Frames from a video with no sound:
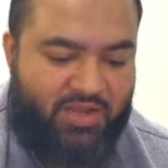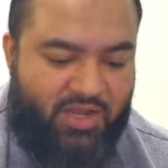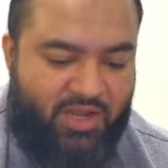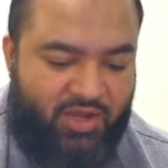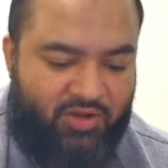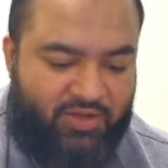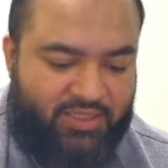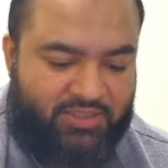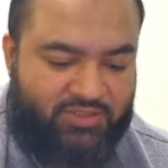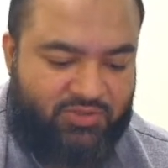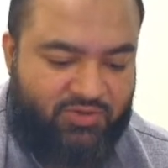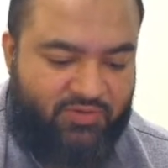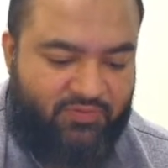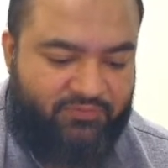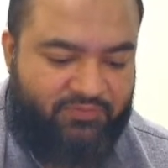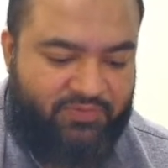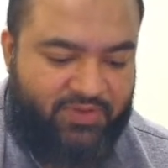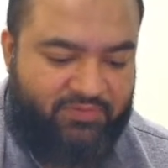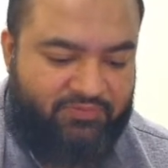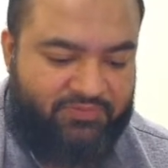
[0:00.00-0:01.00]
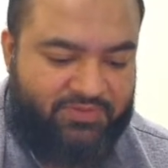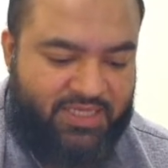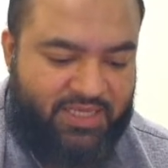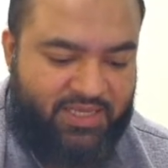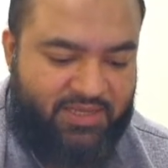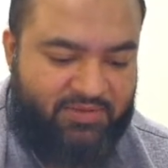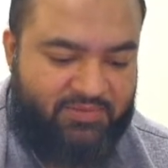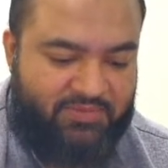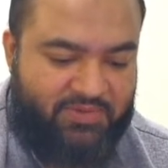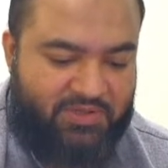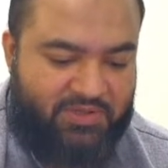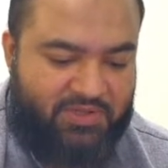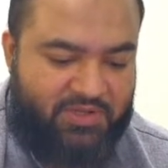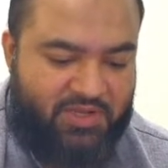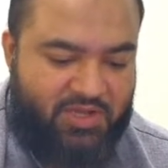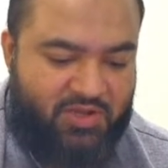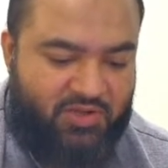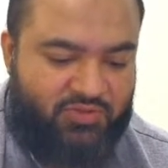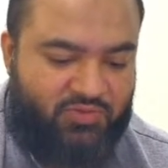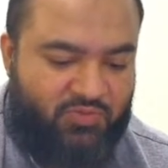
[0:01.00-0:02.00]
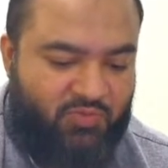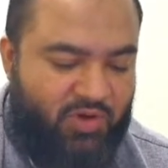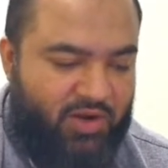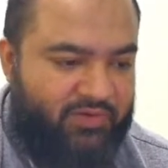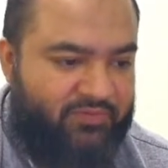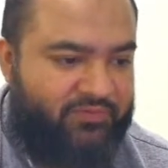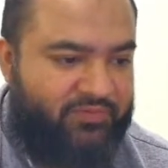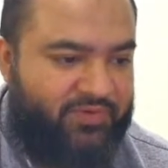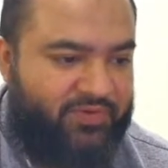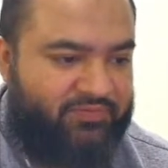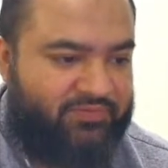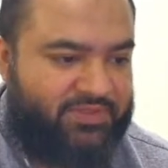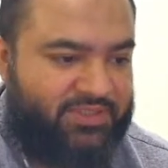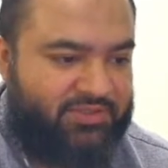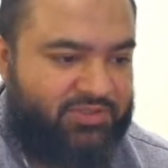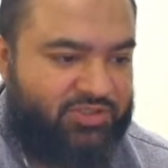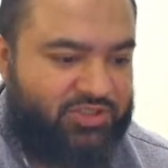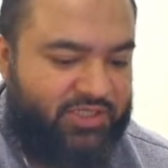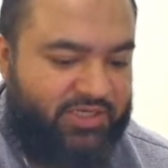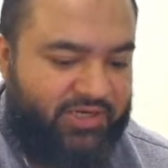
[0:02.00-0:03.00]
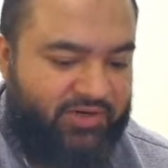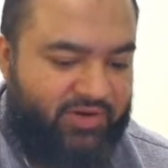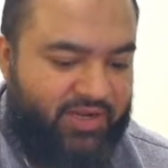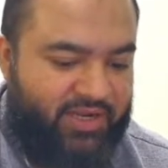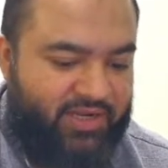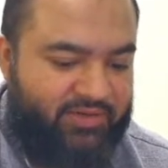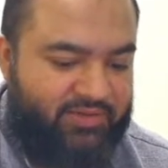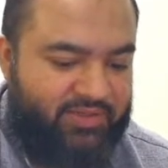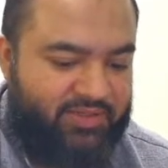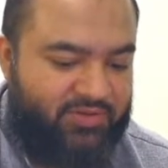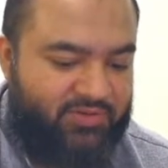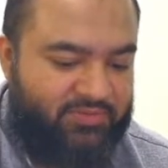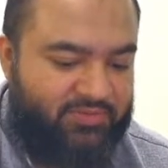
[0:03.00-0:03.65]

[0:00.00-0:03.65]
Okay, so 50 to 150. Genie, right?